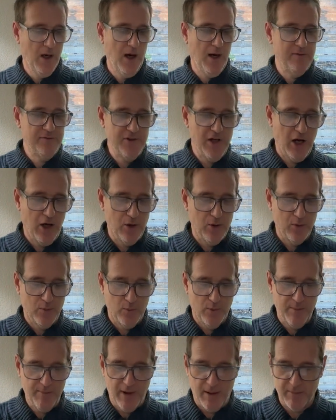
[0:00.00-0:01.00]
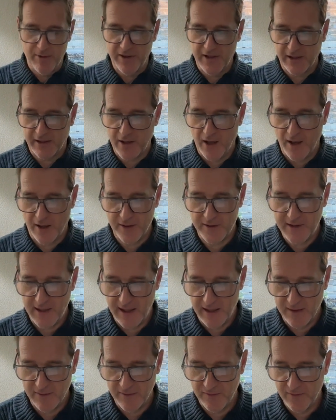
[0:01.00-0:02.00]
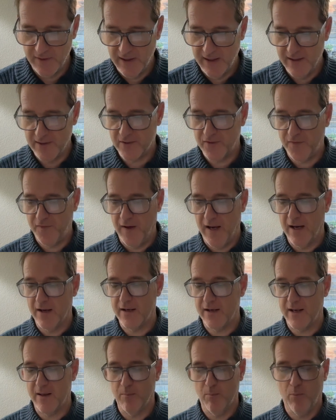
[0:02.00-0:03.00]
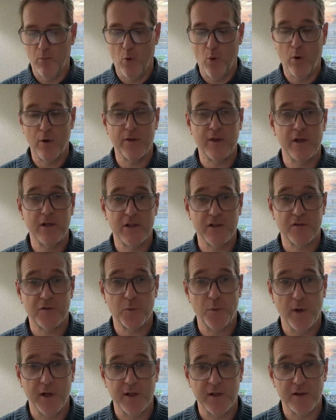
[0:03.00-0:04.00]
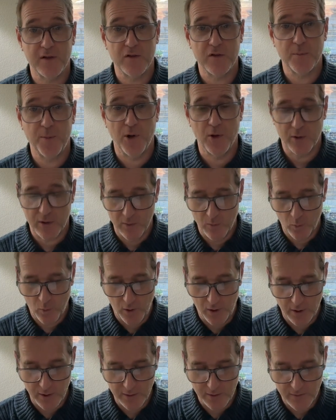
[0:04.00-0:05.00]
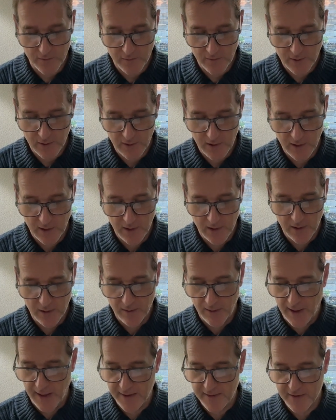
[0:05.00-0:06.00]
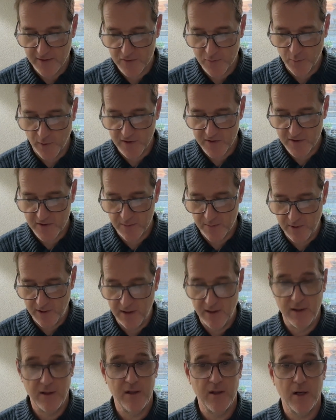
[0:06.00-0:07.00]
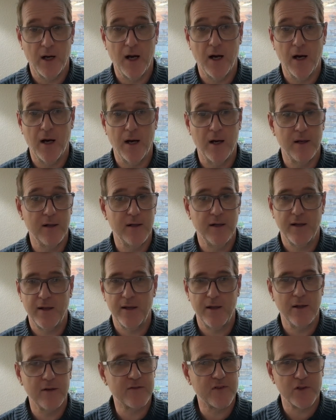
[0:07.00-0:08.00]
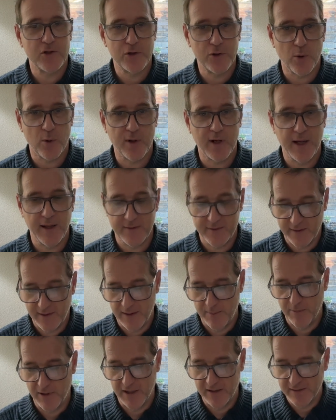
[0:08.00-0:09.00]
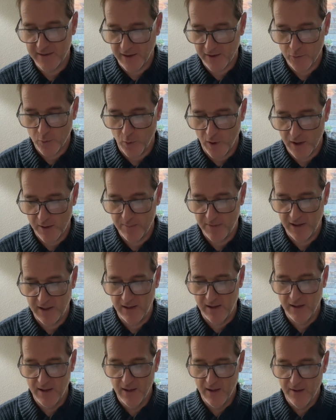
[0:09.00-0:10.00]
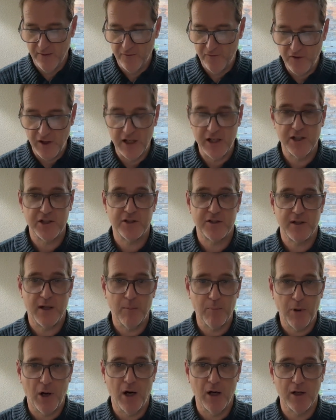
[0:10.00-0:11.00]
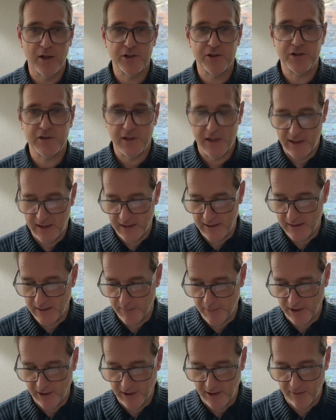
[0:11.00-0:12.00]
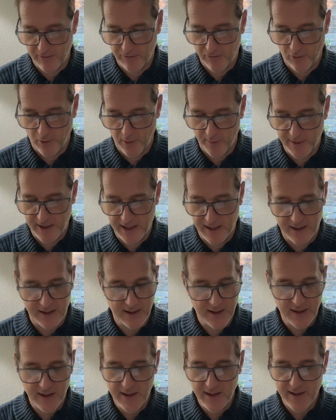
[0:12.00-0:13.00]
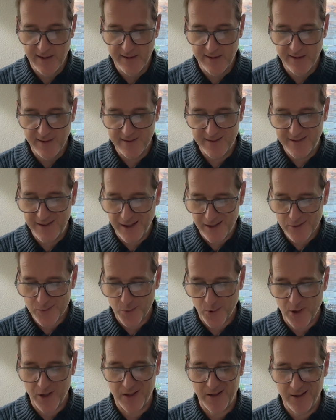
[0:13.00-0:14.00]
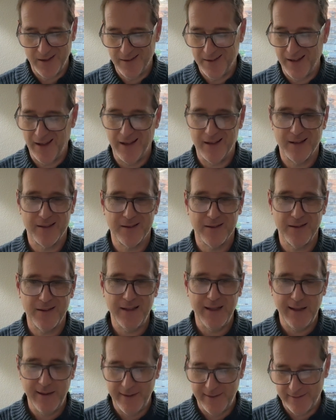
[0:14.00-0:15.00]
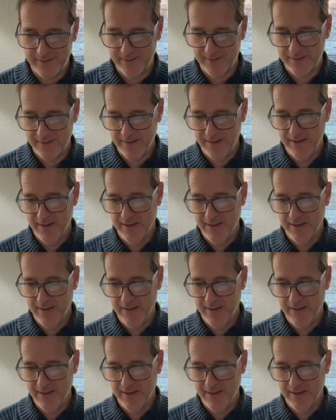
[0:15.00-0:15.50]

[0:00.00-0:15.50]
of note, remember that connotative is found in more than just written and spoken words, right? This wants to be, it's a short essay, but it does want to be finished and polished in an MLA format. This does want to contain at least,